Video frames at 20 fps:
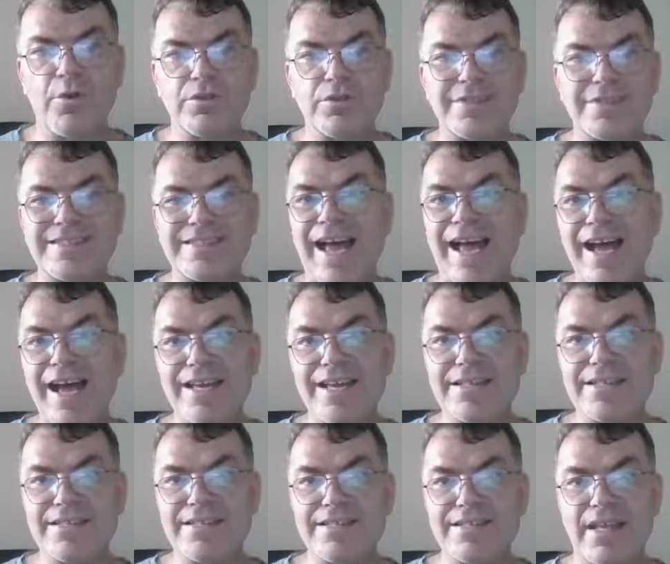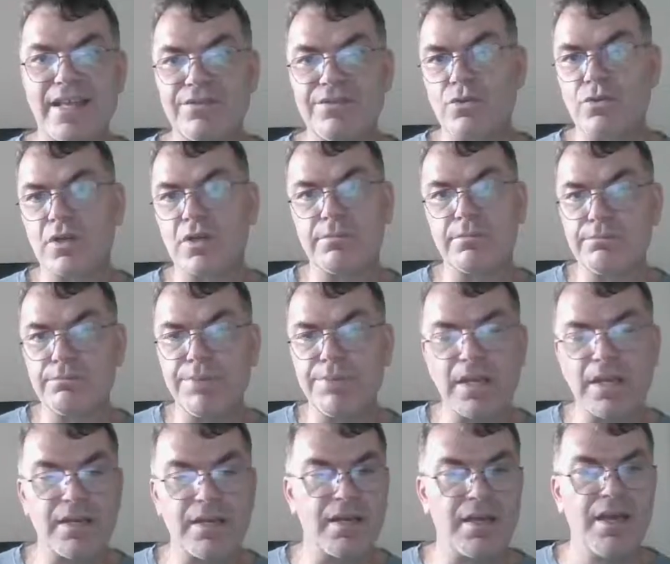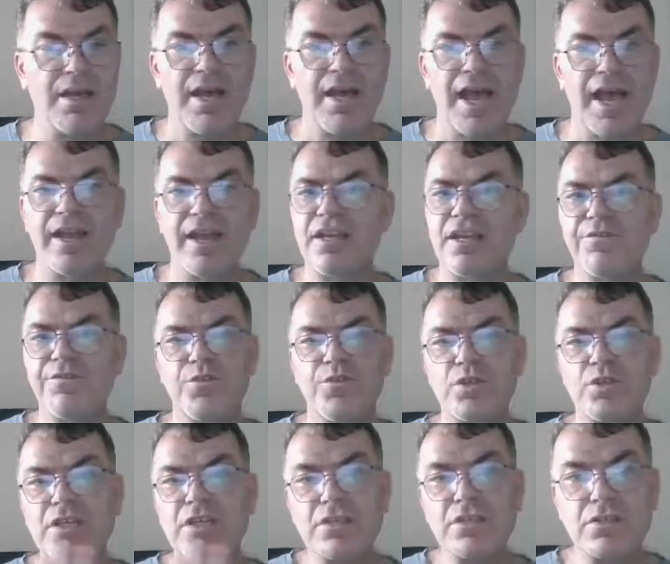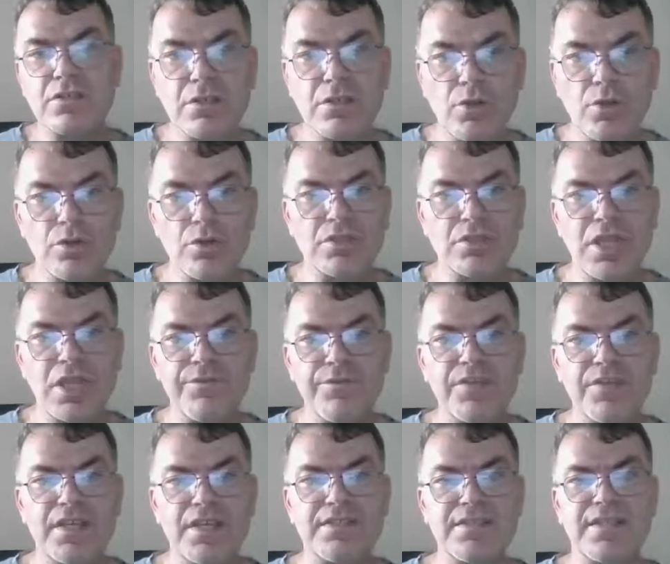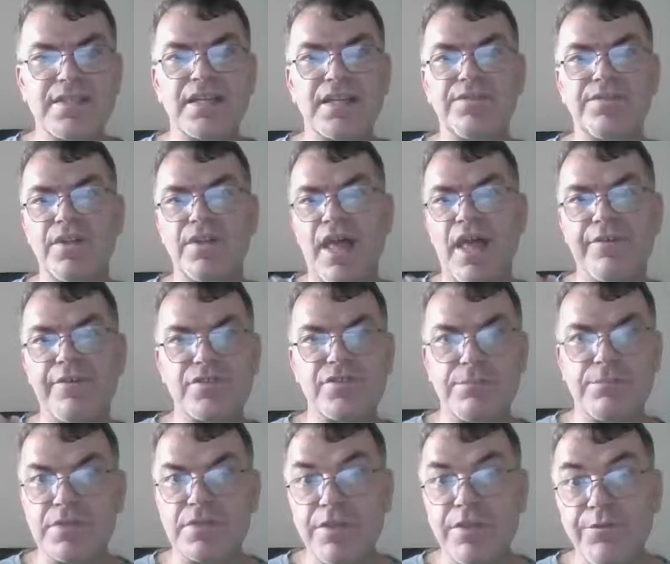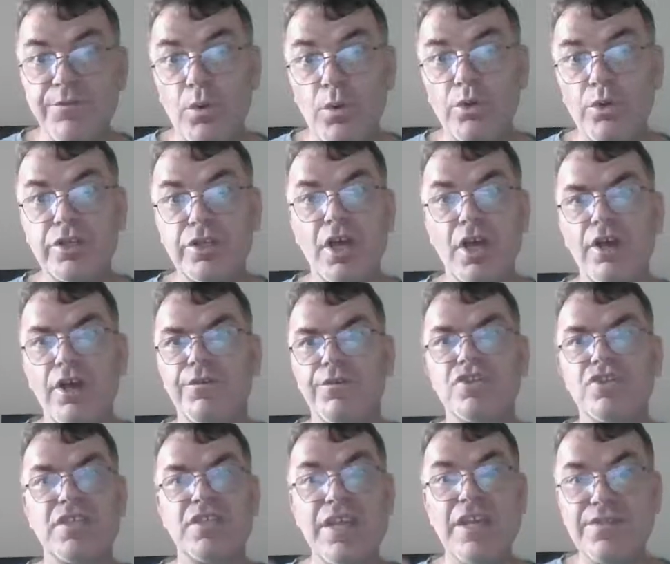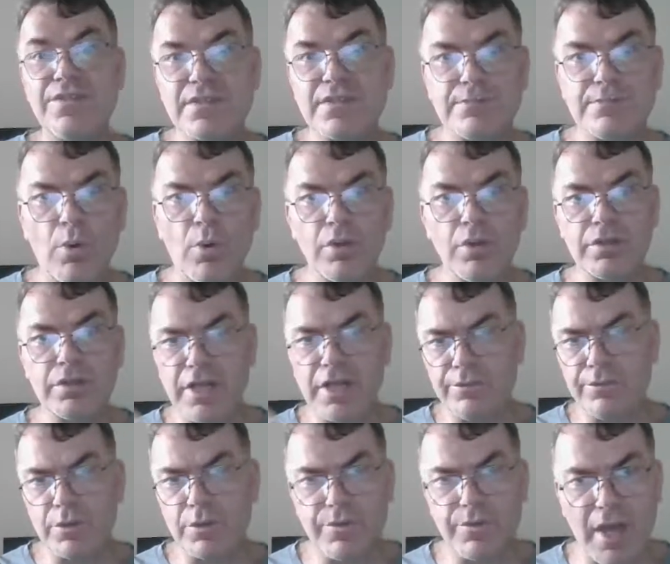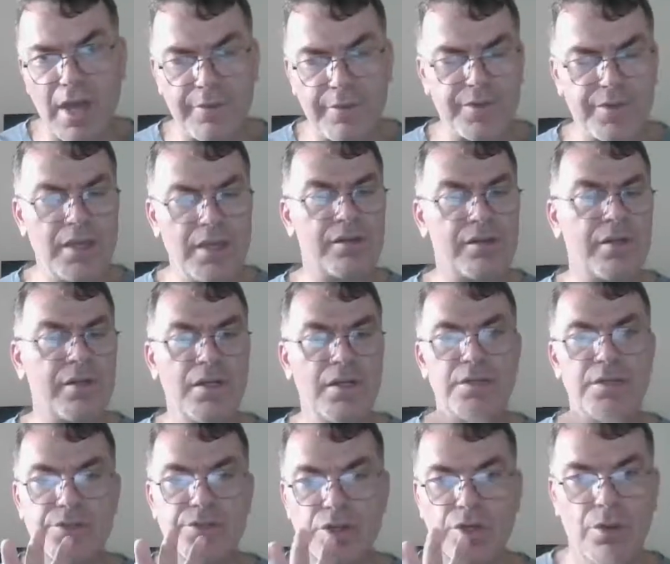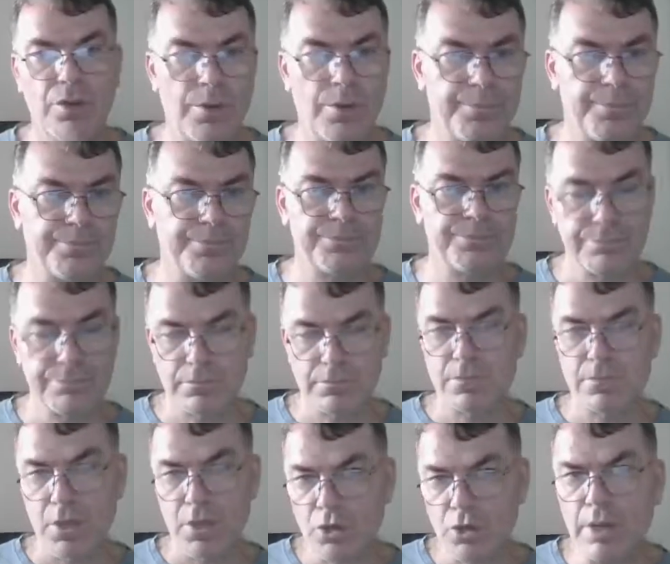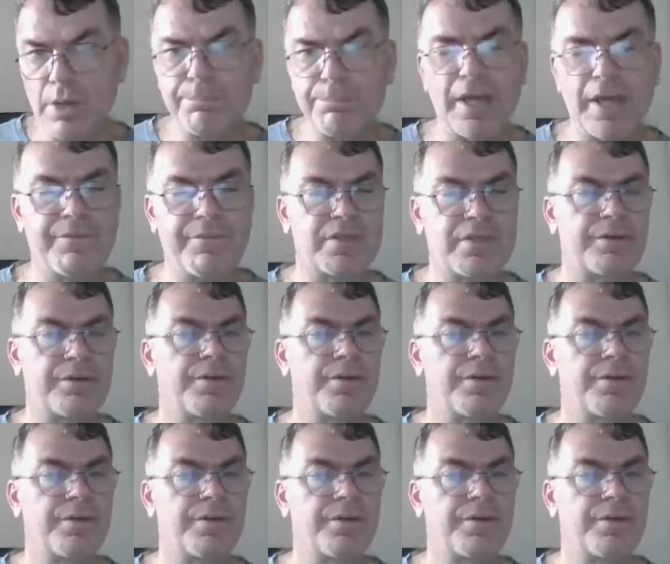size that you can pick and if you didn't don't give this then it will have some default which is even smaller than what we have here so you can play with it